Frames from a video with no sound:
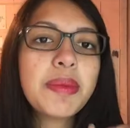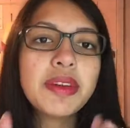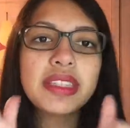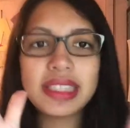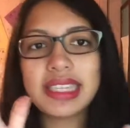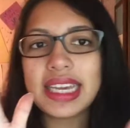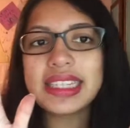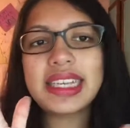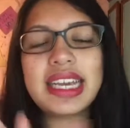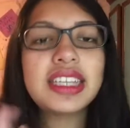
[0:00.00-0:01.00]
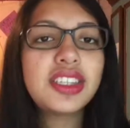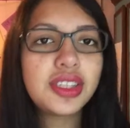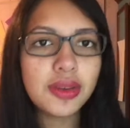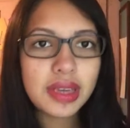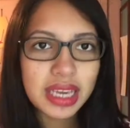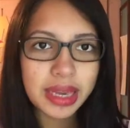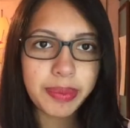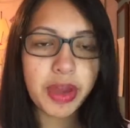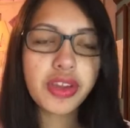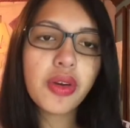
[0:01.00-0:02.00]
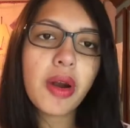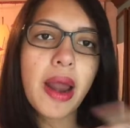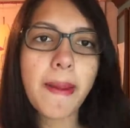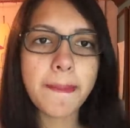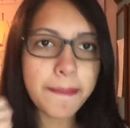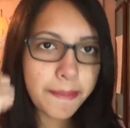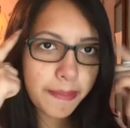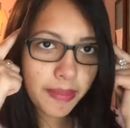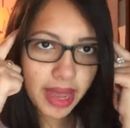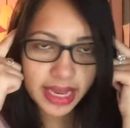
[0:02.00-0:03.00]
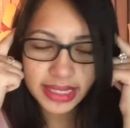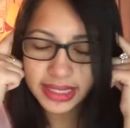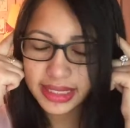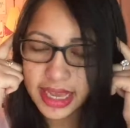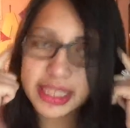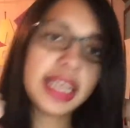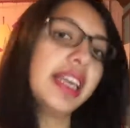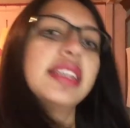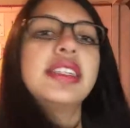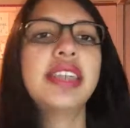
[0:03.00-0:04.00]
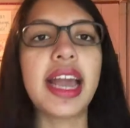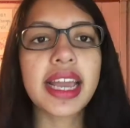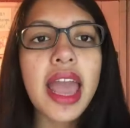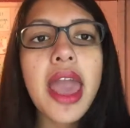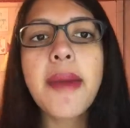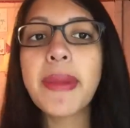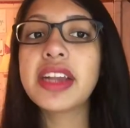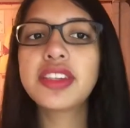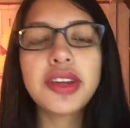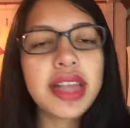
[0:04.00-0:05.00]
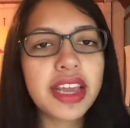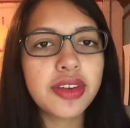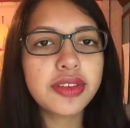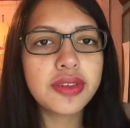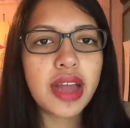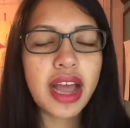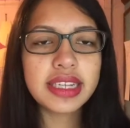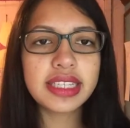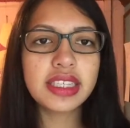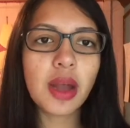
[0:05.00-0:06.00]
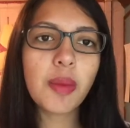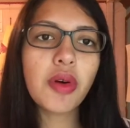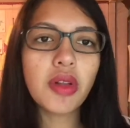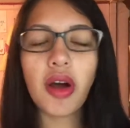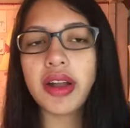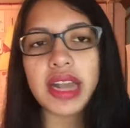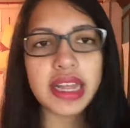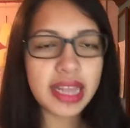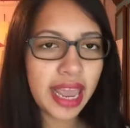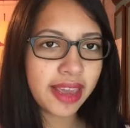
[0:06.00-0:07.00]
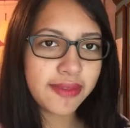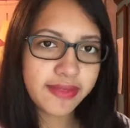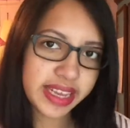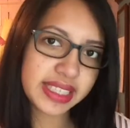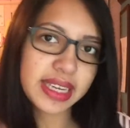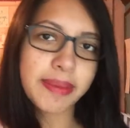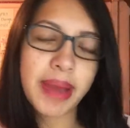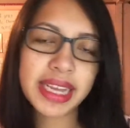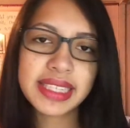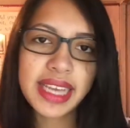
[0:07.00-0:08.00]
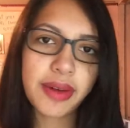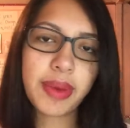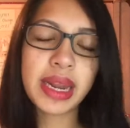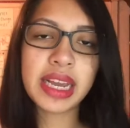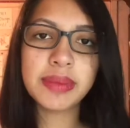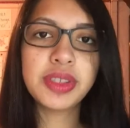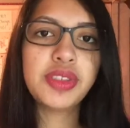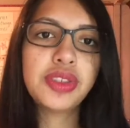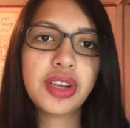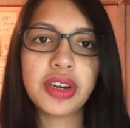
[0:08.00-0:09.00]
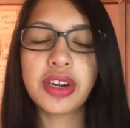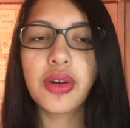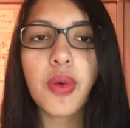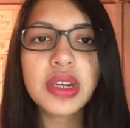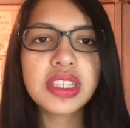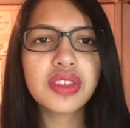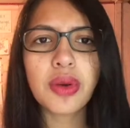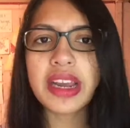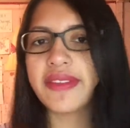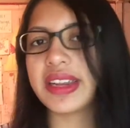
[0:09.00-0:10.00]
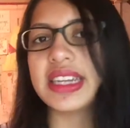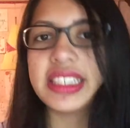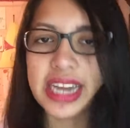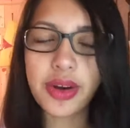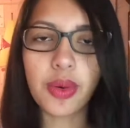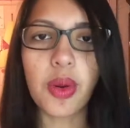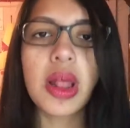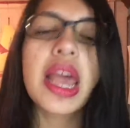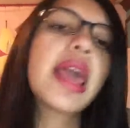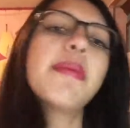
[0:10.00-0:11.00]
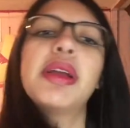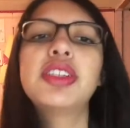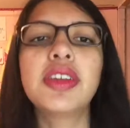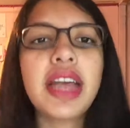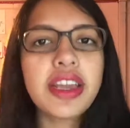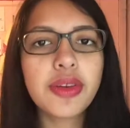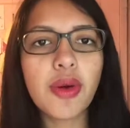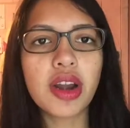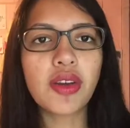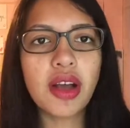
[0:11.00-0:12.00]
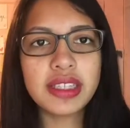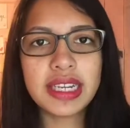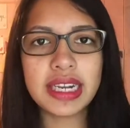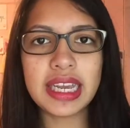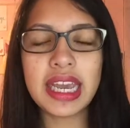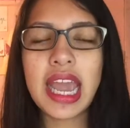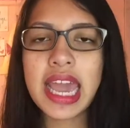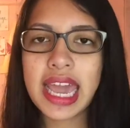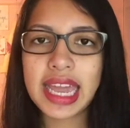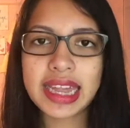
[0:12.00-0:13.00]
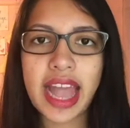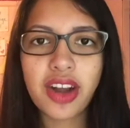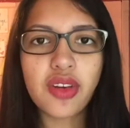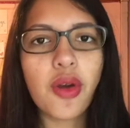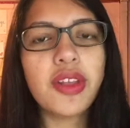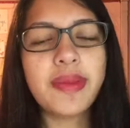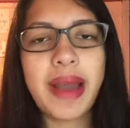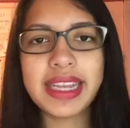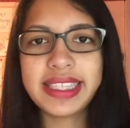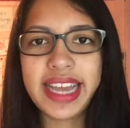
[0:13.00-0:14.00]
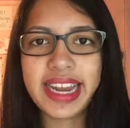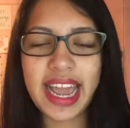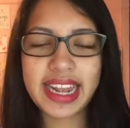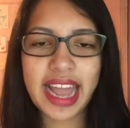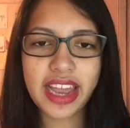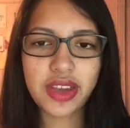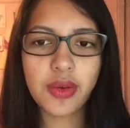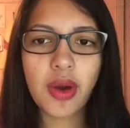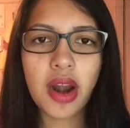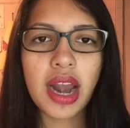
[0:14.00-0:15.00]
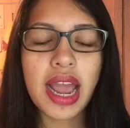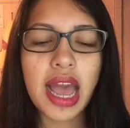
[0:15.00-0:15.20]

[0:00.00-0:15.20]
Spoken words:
number 6 is to keep your mindset in check. Make sure that you do not stumble on a fixed mindset when it comes to certain courses or even in general. Make sure that you are constantly in that growth mindset and that you are